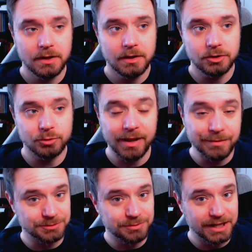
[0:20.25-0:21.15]
you may
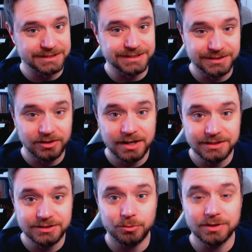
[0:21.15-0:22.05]
be surprised because a lot of
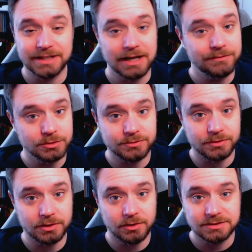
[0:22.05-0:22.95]
these are ones that I've used
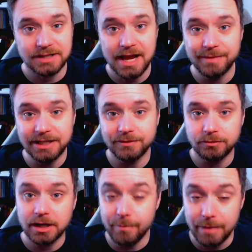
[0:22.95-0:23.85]
for a long time and even
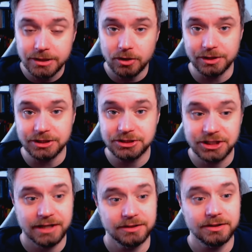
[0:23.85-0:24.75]
recommended on this
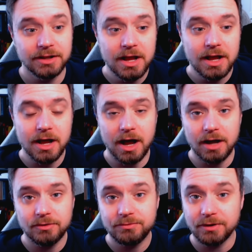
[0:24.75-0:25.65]
channel.
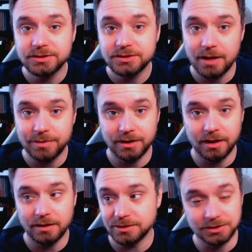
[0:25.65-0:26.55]
First up
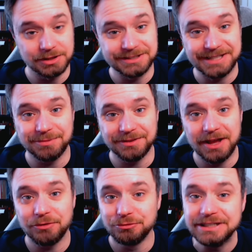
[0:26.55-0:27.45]
is a good example of
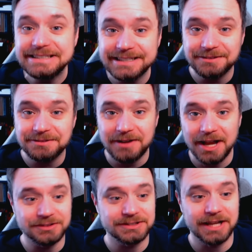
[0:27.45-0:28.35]
that, recent
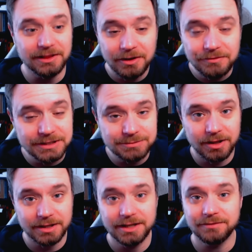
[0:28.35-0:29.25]
files. I love this
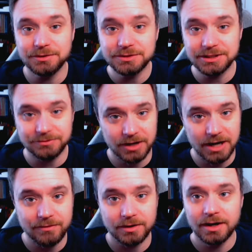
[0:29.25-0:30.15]
plugin. I've used it
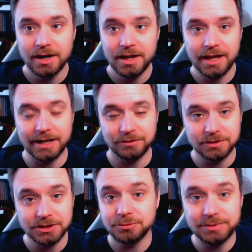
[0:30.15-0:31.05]
forever, and it
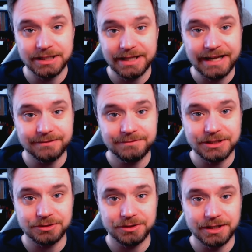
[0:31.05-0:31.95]
really should be a native
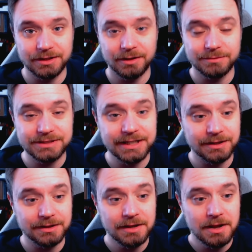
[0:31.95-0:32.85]
feature in
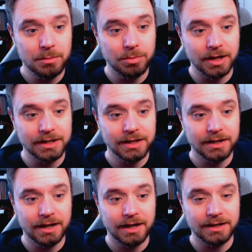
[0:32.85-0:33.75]
Obsidian, but
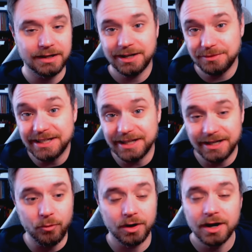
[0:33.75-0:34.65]
I don't need it
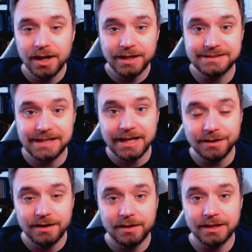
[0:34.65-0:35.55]
anymore.
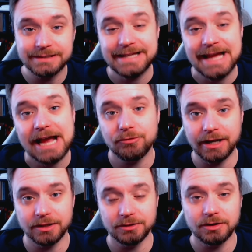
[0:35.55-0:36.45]
Second is Tag
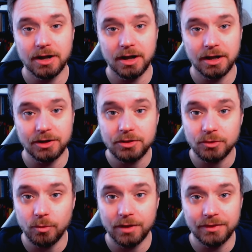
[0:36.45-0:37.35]
Wrangler, another
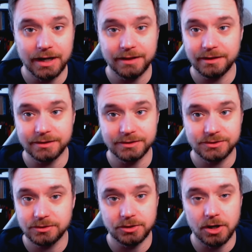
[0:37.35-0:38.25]
one that I think
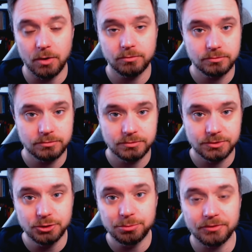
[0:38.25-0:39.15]
is,
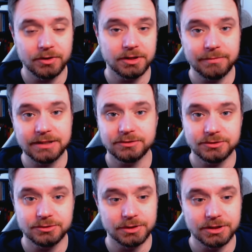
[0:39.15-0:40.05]
super fundamental
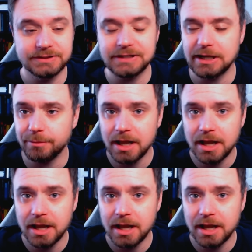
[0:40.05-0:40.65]
to a good setup.